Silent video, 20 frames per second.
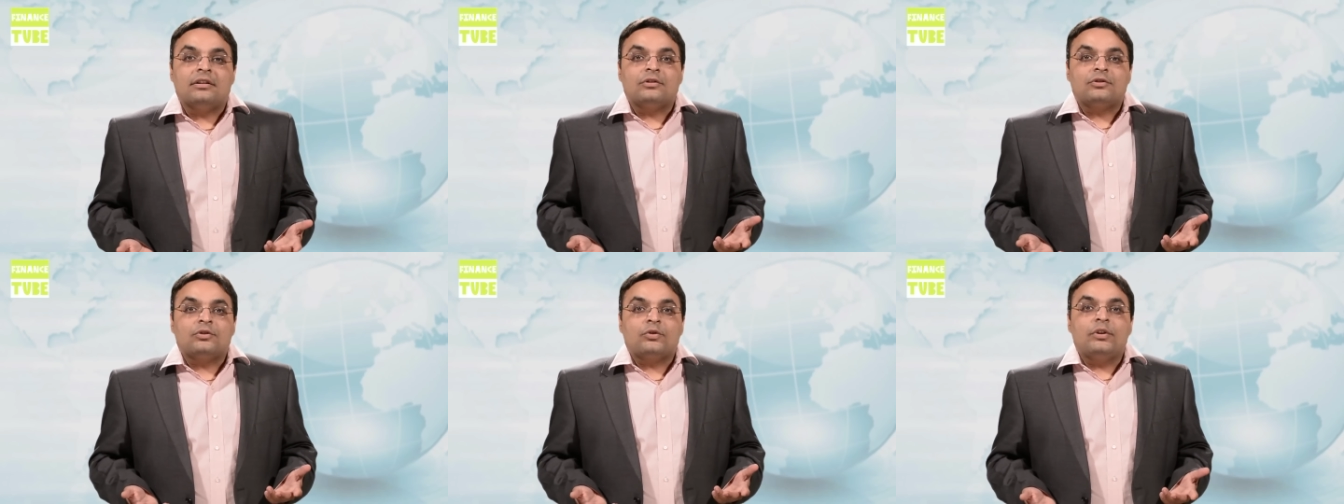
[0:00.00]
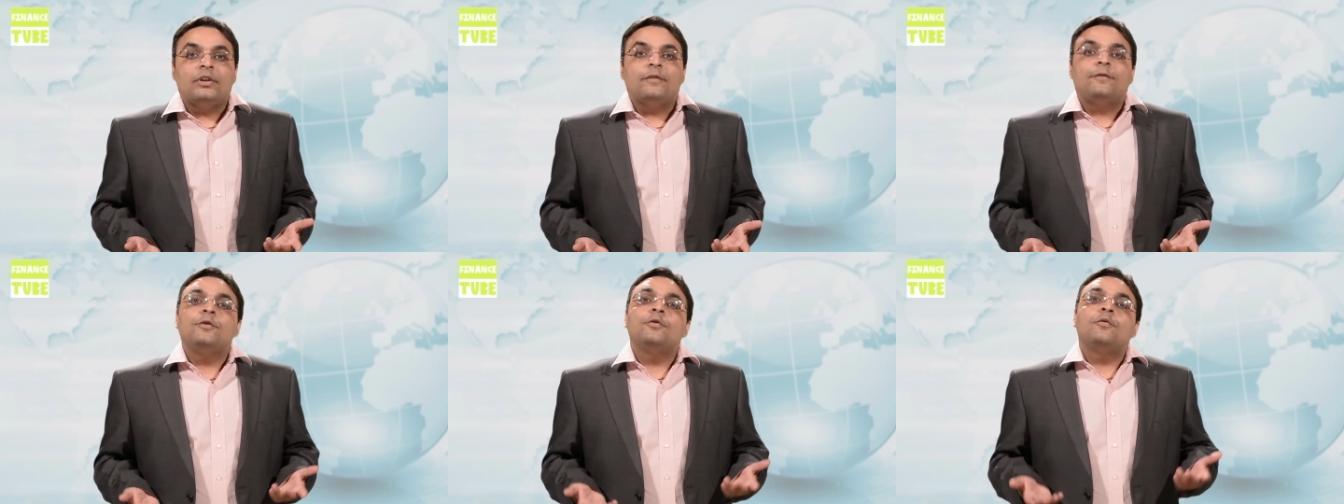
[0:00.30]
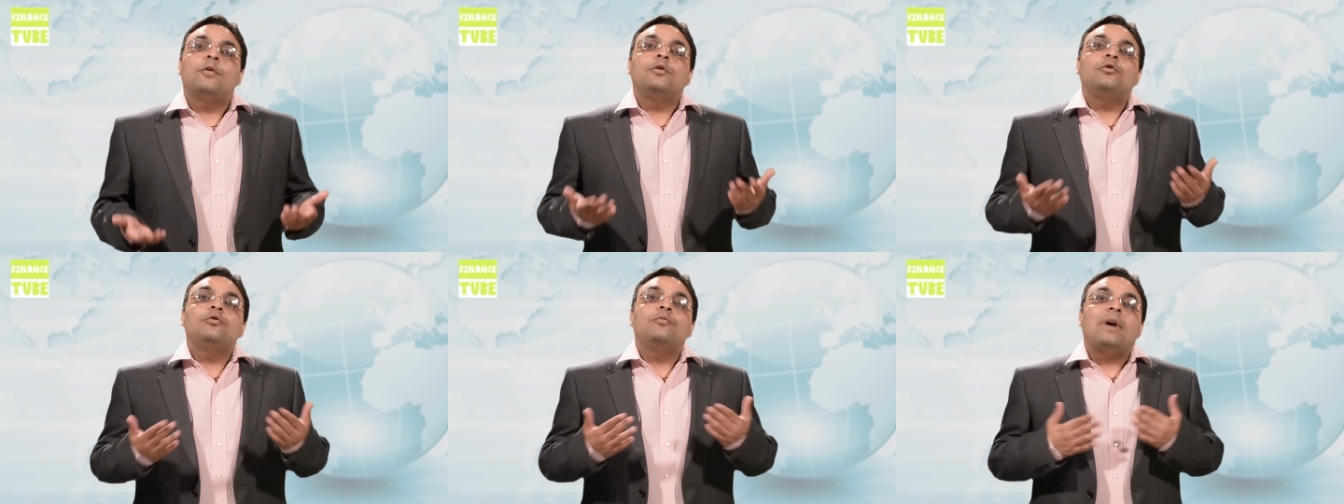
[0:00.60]
So if you
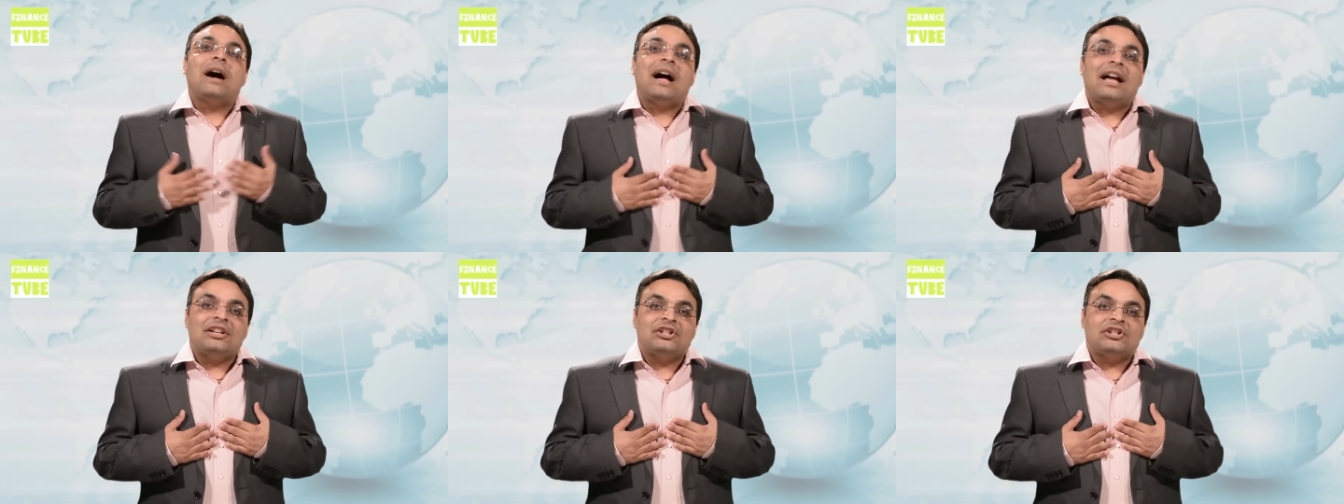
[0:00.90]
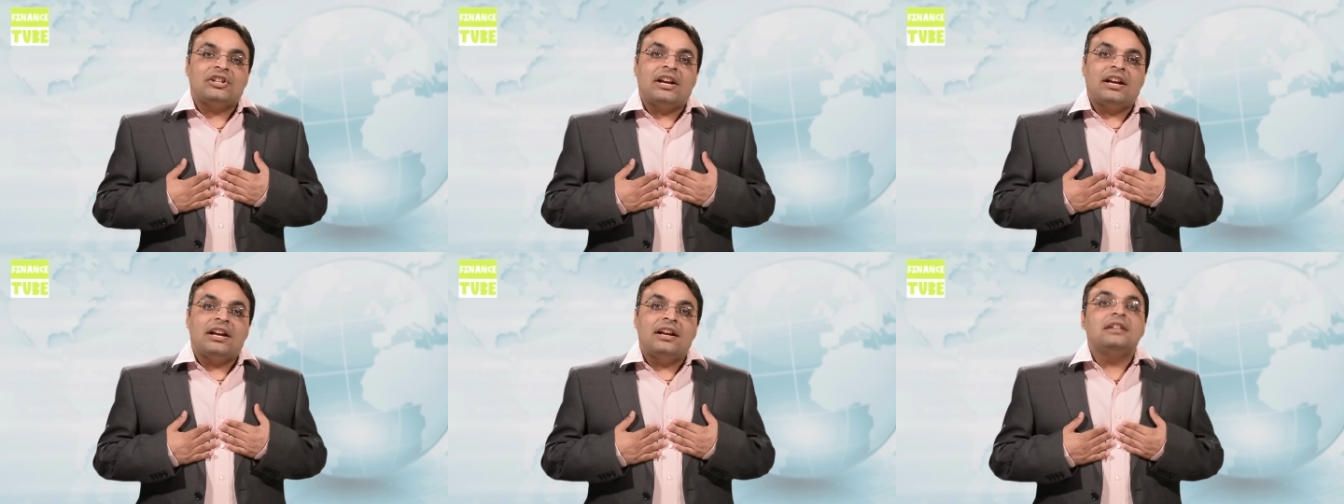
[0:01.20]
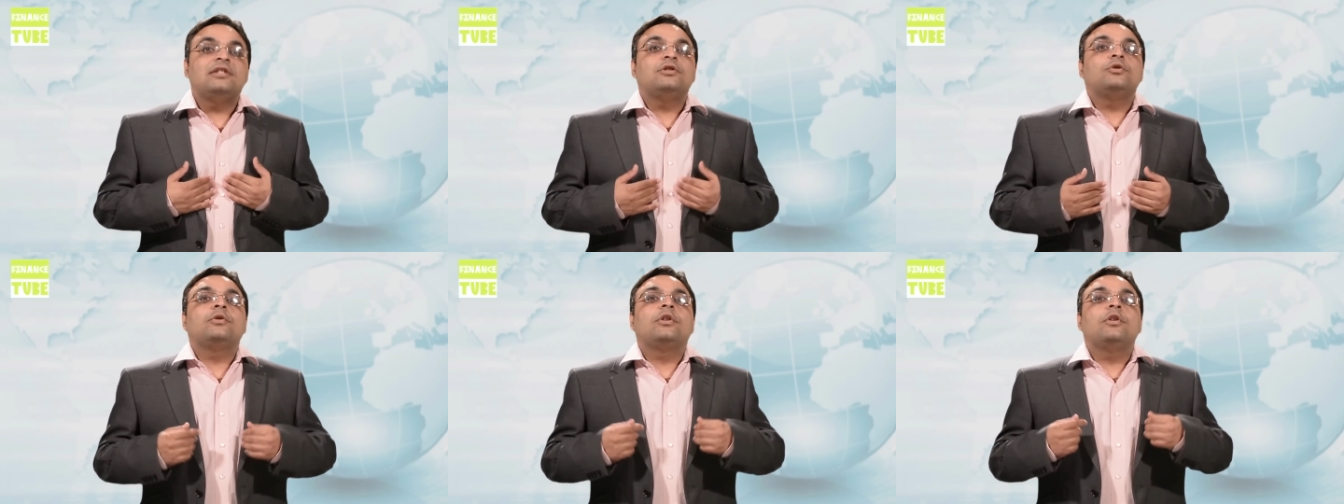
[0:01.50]
want to buy
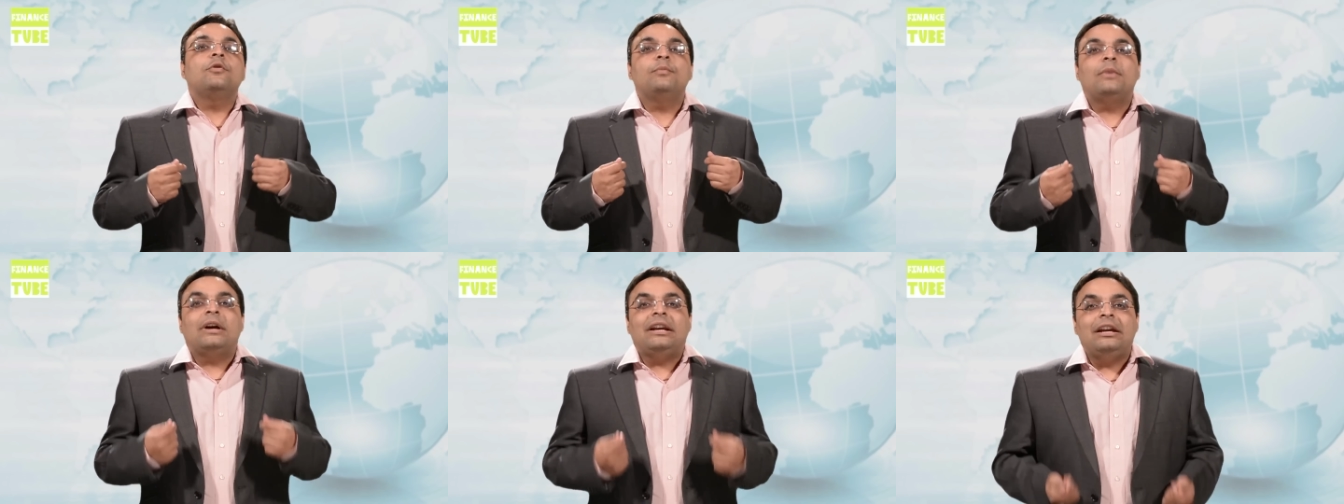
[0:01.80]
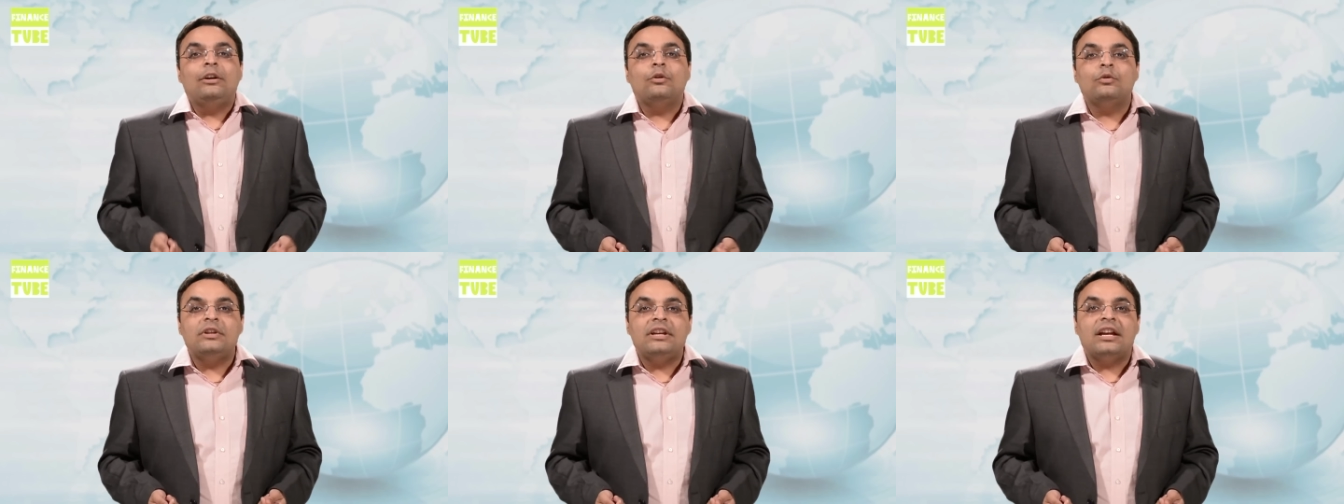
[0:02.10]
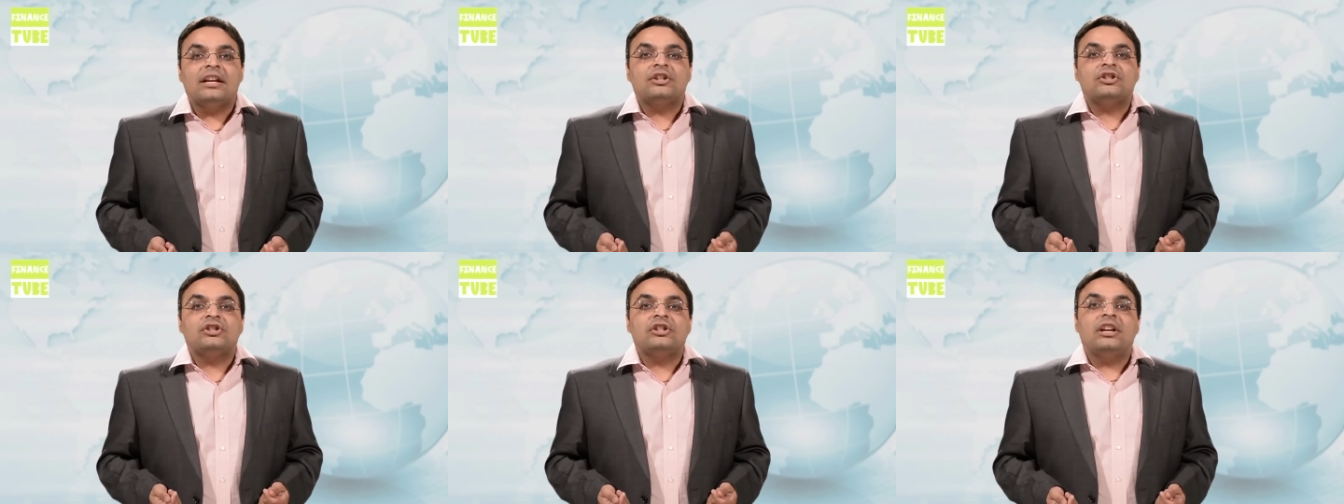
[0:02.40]
shares, you give money to the
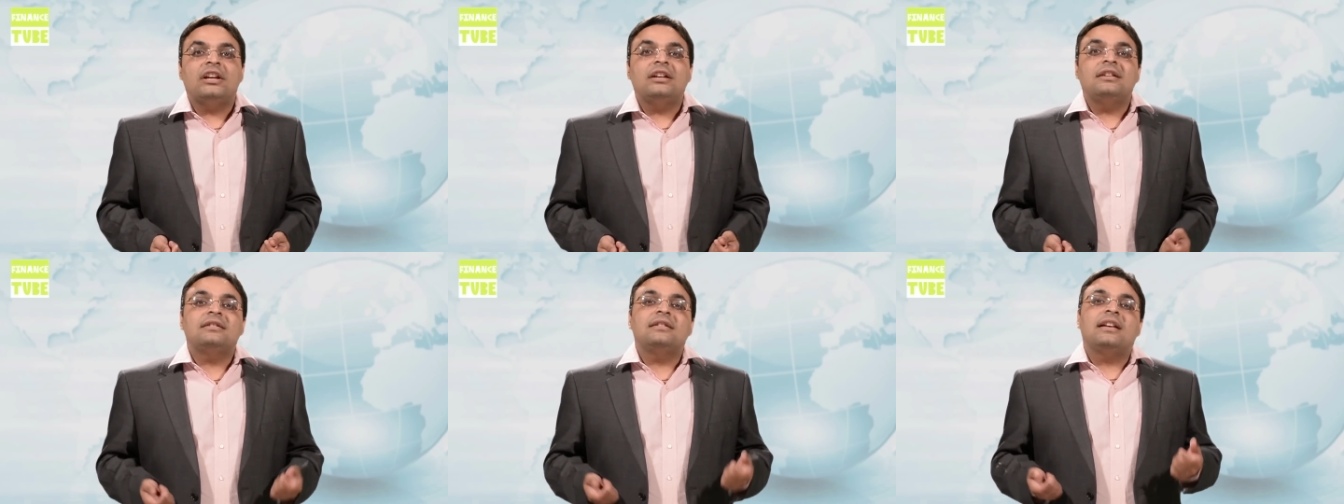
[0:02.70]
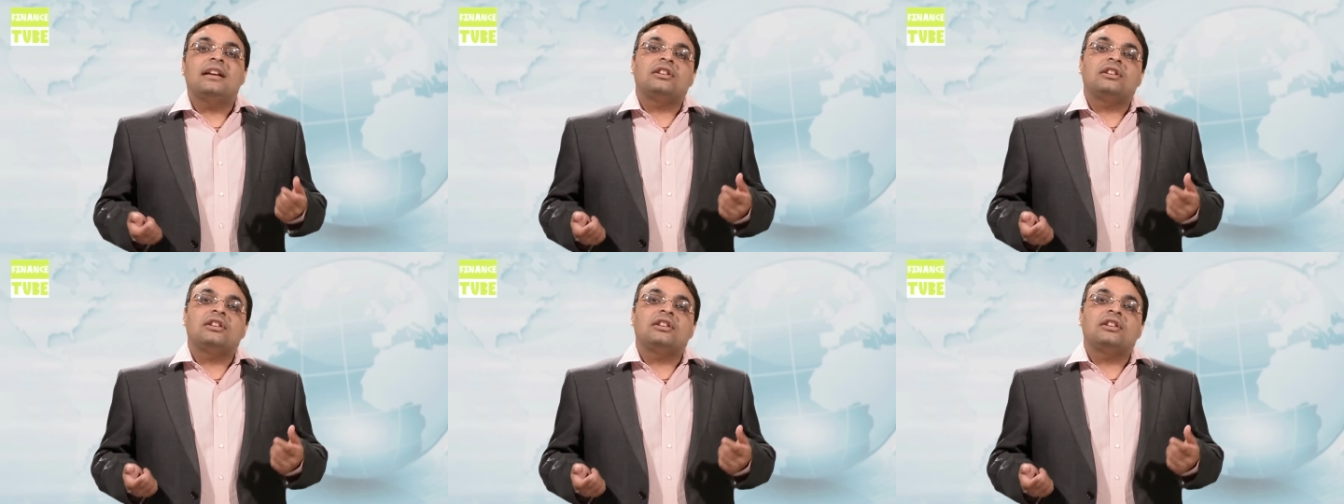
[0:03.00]
exchange, the